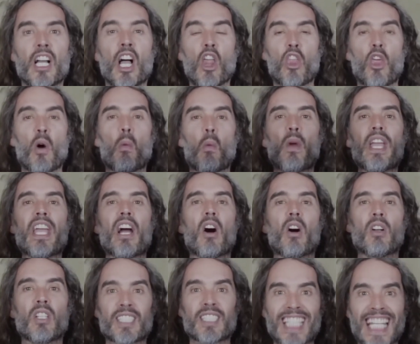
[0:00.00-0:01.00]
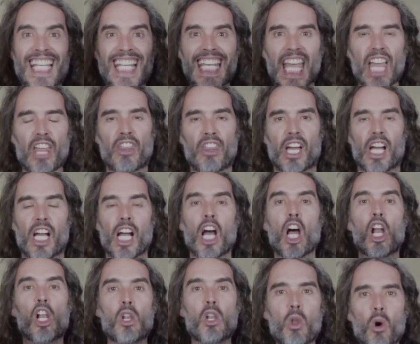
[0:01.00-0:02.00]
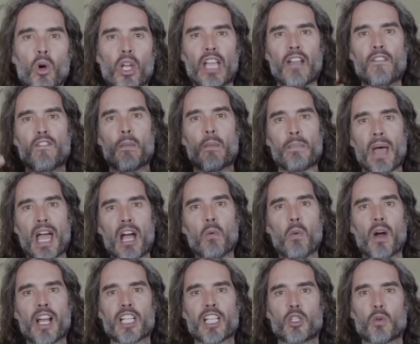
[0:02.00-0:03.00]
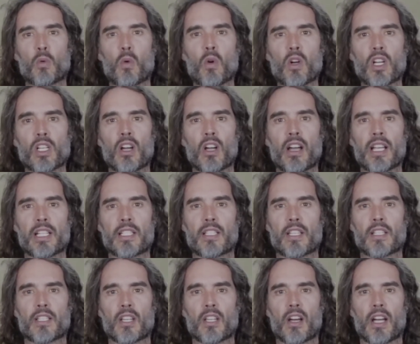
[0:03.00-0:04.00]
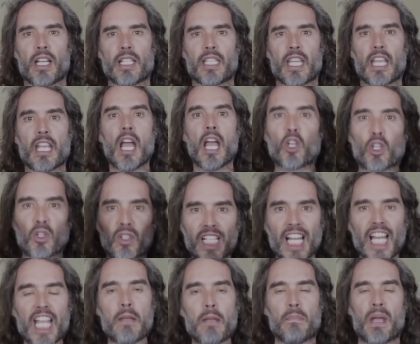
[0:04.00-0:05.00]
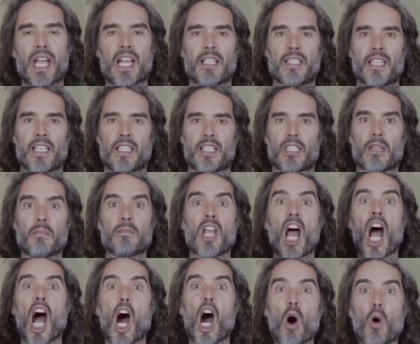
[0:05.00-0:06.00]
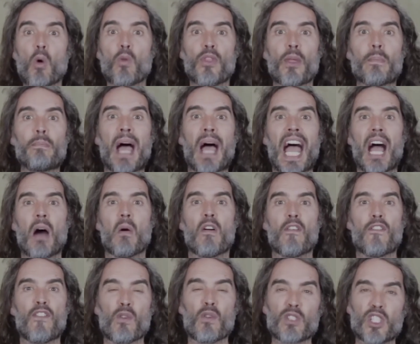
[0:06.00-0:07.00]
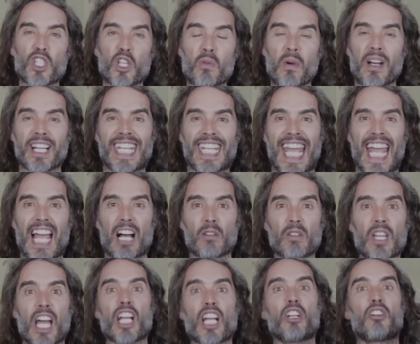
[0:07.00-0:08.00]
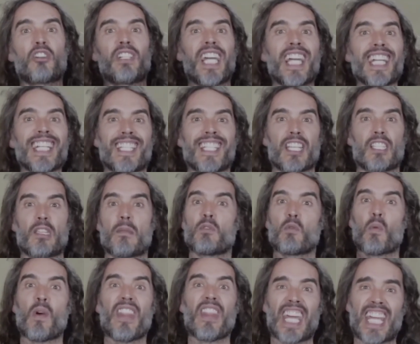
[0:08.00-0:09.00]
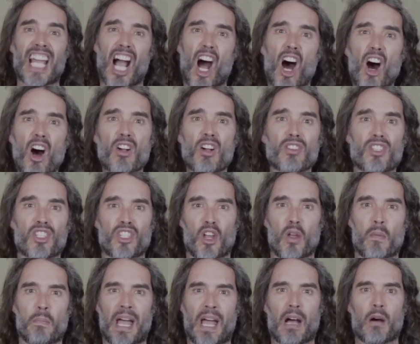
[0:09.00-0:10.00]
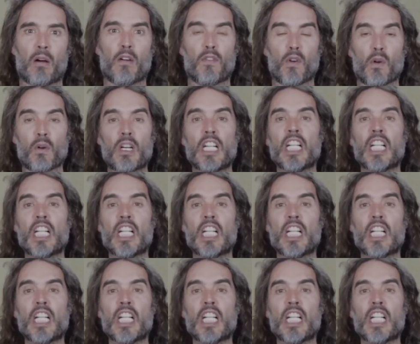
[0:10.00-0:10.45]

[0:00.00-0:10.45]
That we are together looking for better ways to organize society, create better systems, hold the powerful to account, and create systems where they aren't so powerful.